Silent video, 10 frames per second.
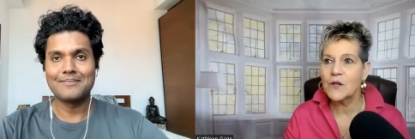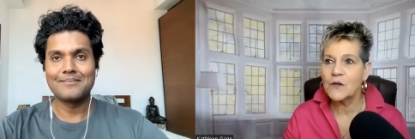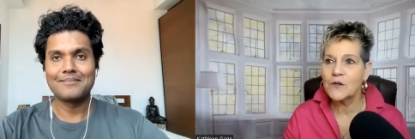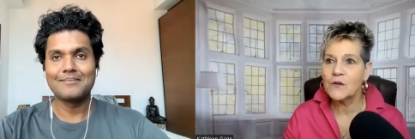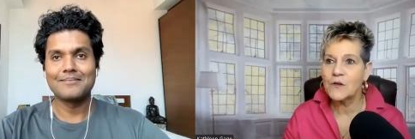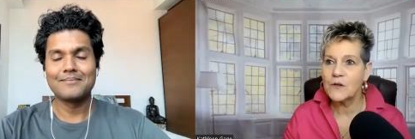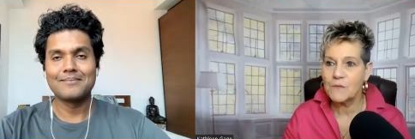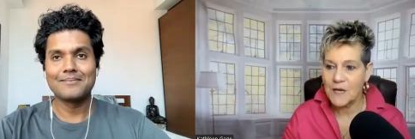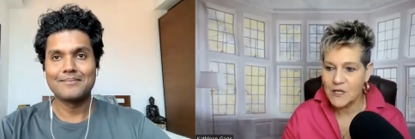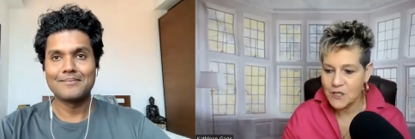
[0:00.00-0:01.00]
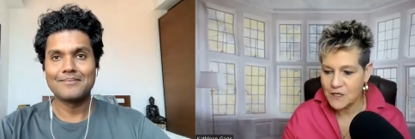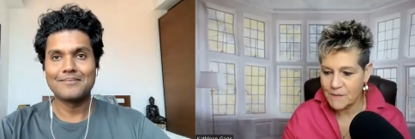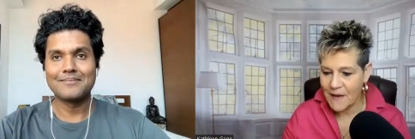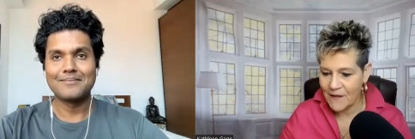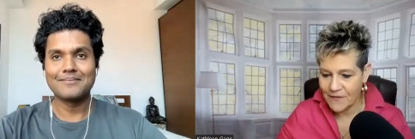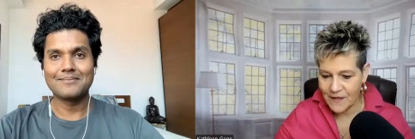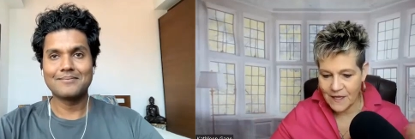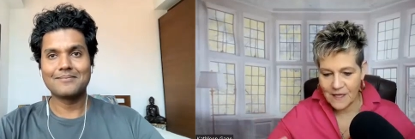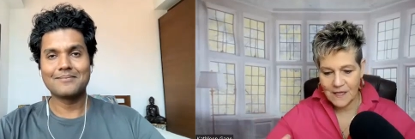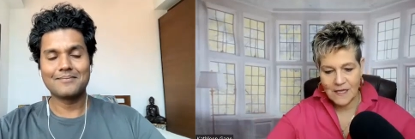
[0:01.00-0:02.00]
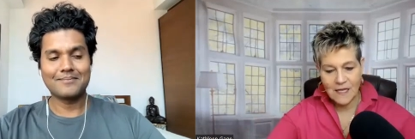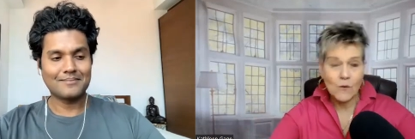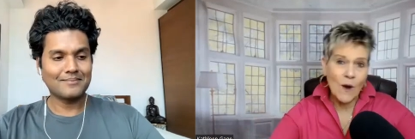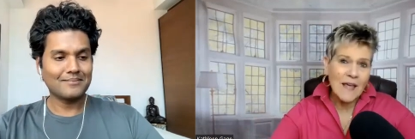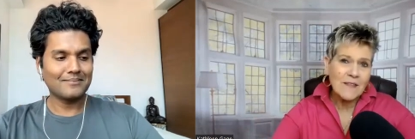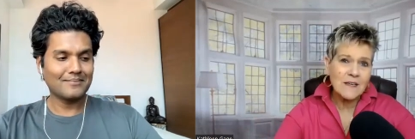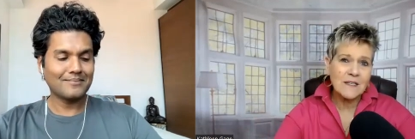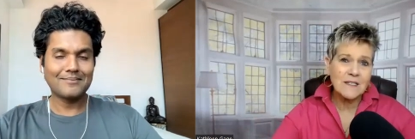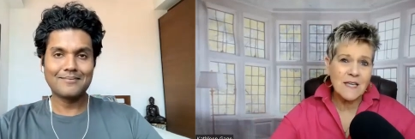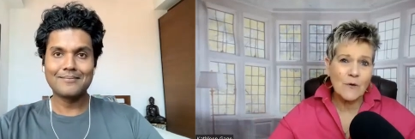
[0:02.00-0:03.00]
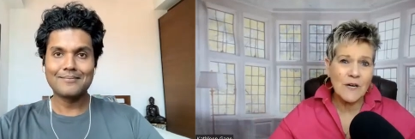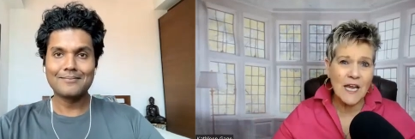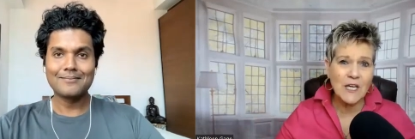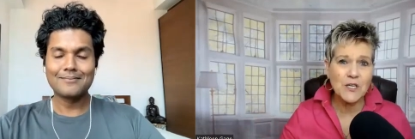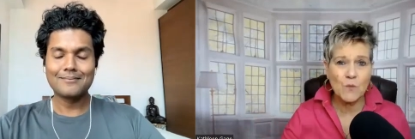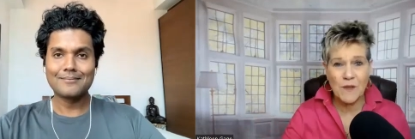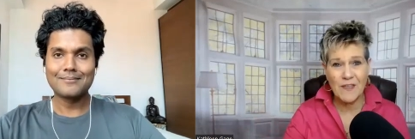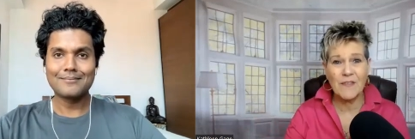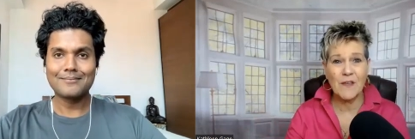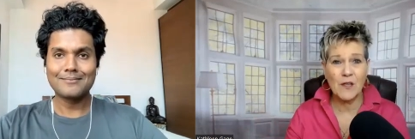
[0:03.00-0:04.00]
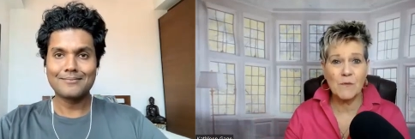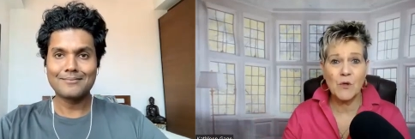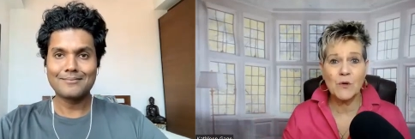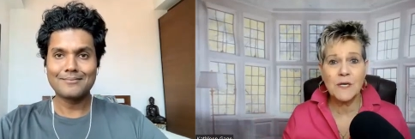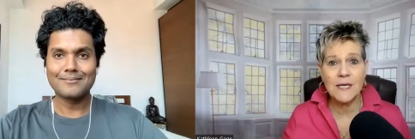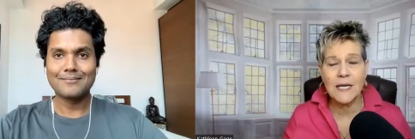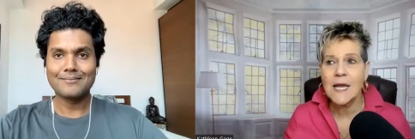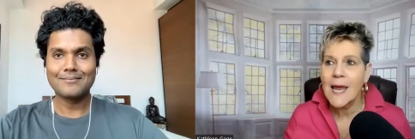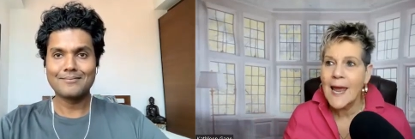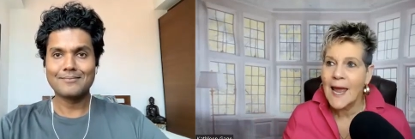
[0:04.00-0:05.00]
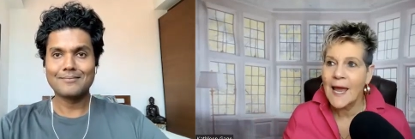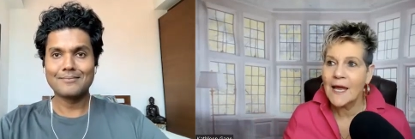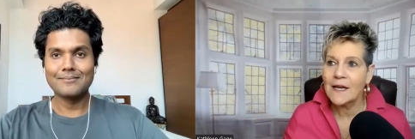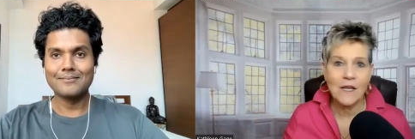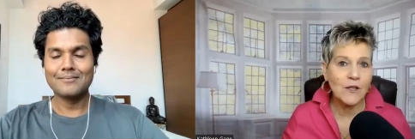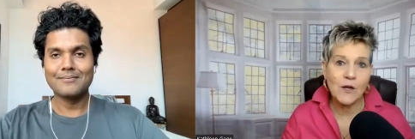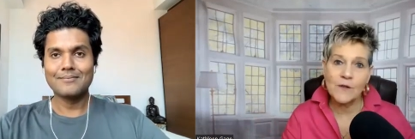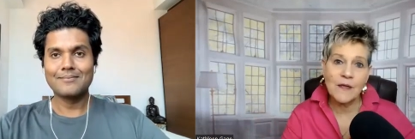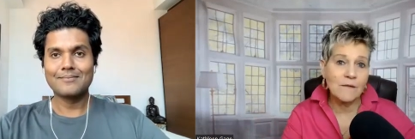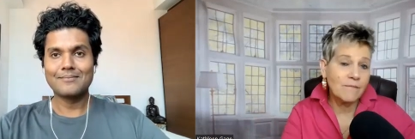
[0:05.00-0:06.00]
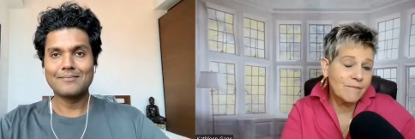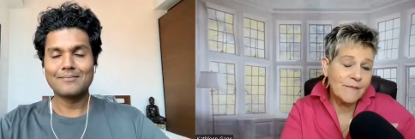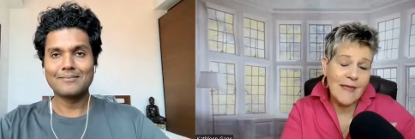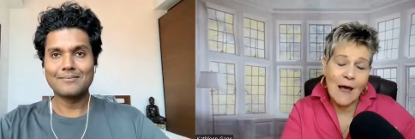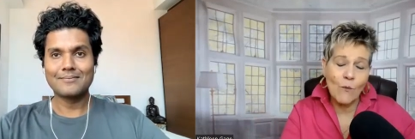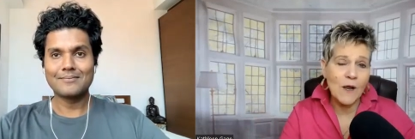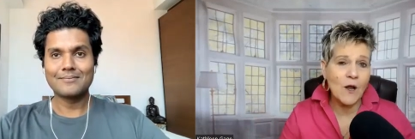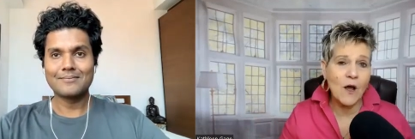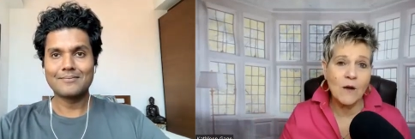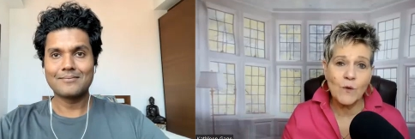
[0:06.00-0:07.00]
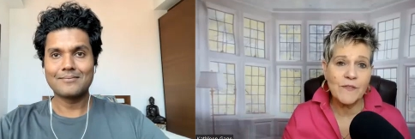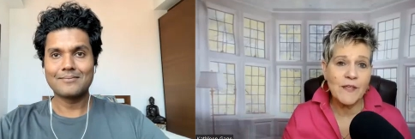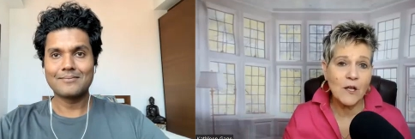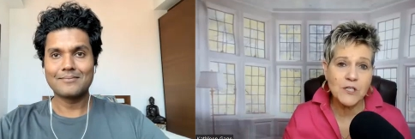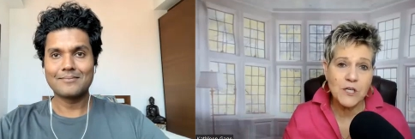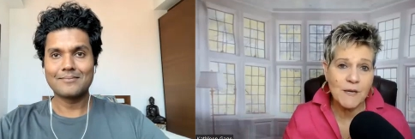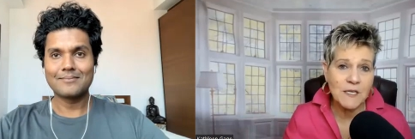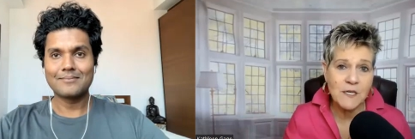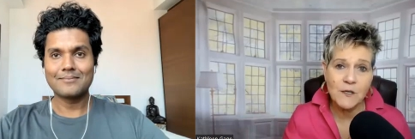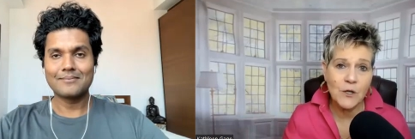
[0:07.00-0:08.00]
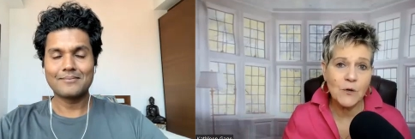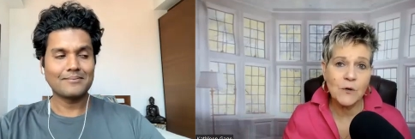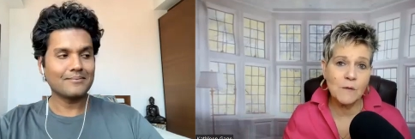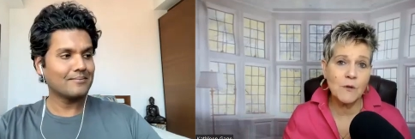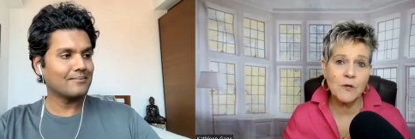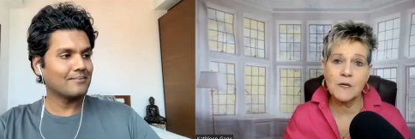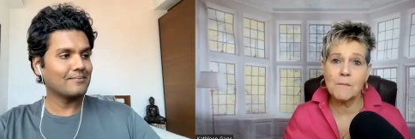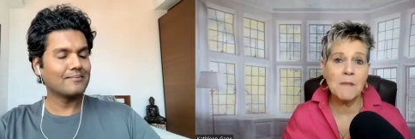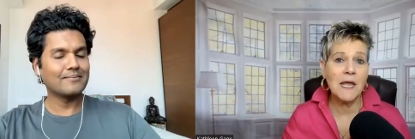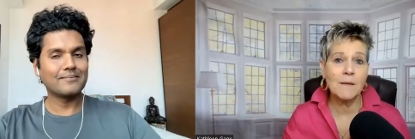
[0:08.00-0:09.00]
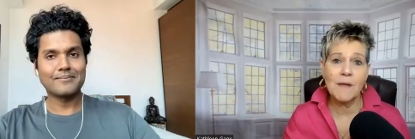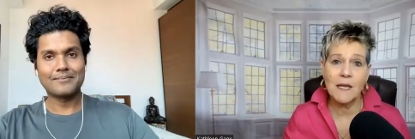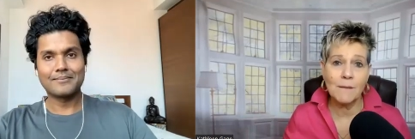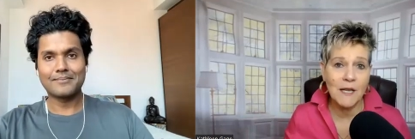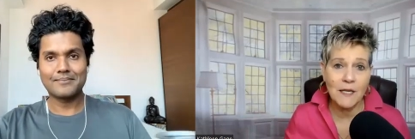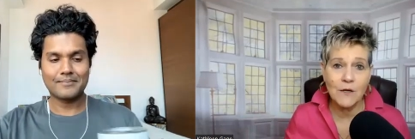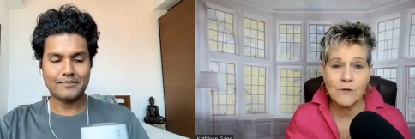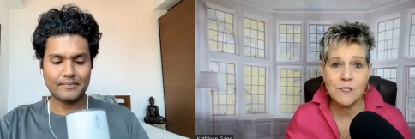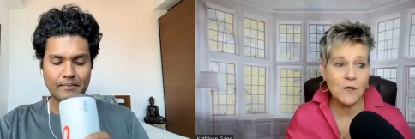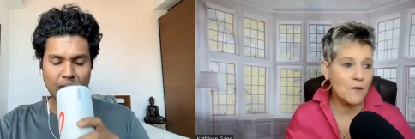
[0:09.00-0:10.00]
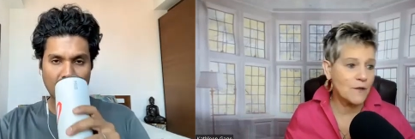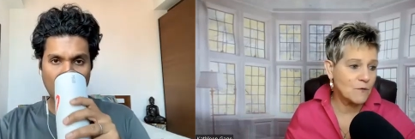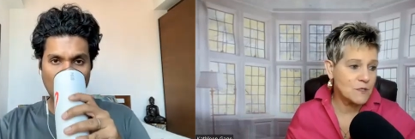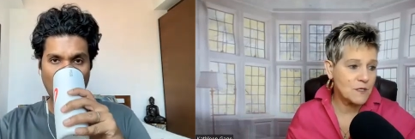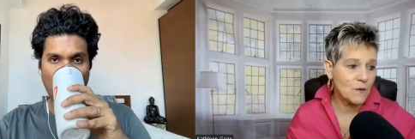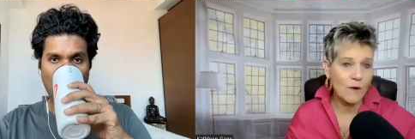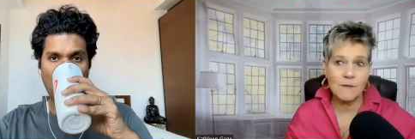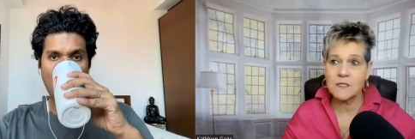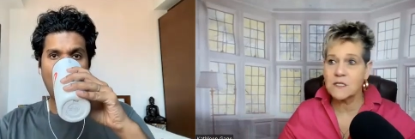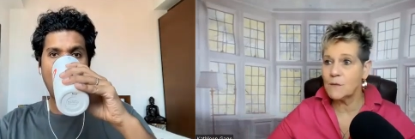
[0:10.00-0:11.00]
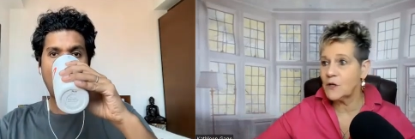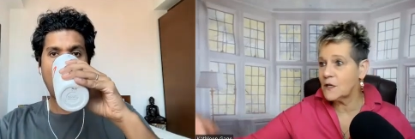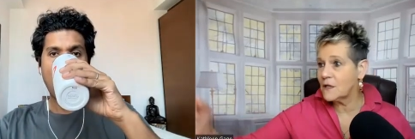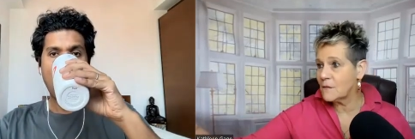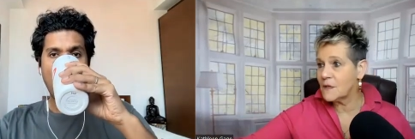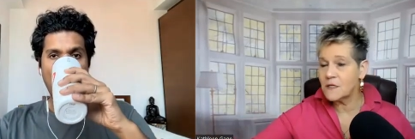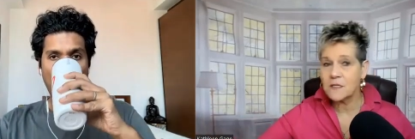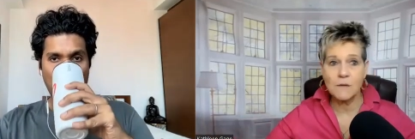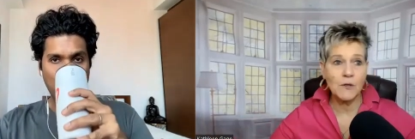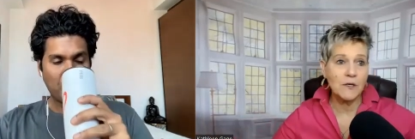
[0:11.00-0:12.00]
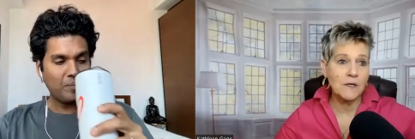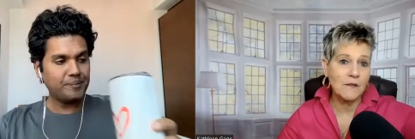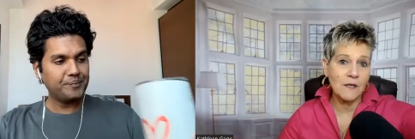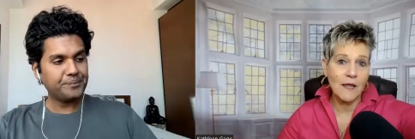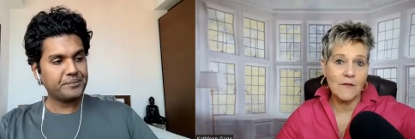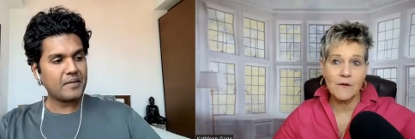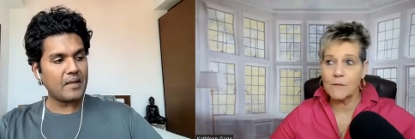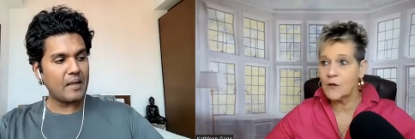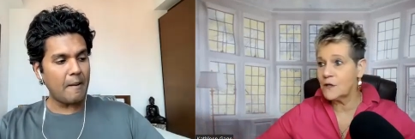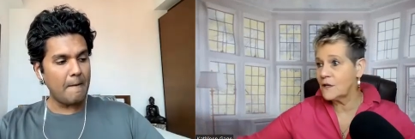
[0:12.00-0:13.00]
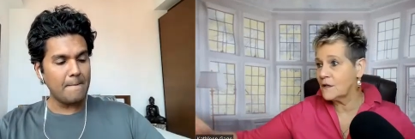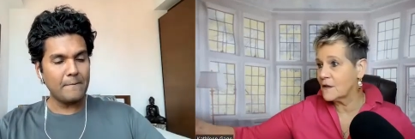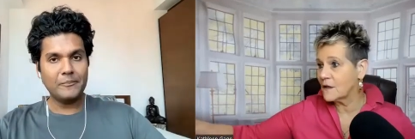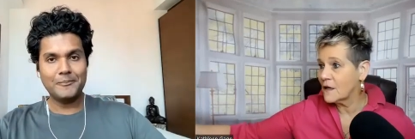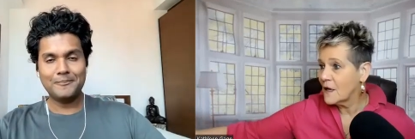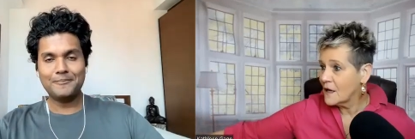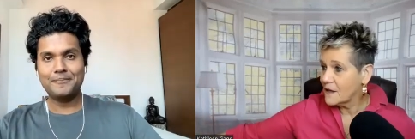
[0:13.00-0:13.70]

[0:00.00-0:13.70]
Speaker 1: you you you mentioned about the in a way the segregation within the community and you know that that went on with the LGBTQ community many many many years ago. There was the women's community, the men's community, the leather community, the